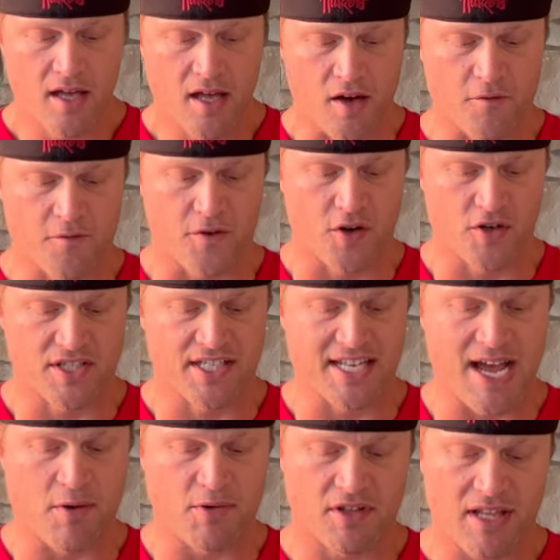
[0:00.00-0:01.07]
a first
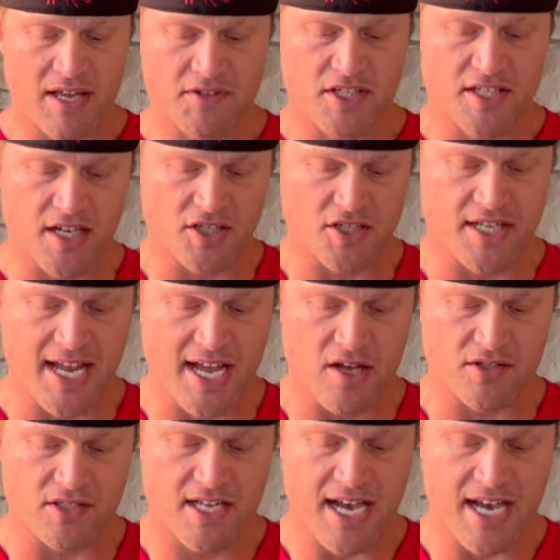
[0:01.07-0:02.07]
down with 11 touchdowns.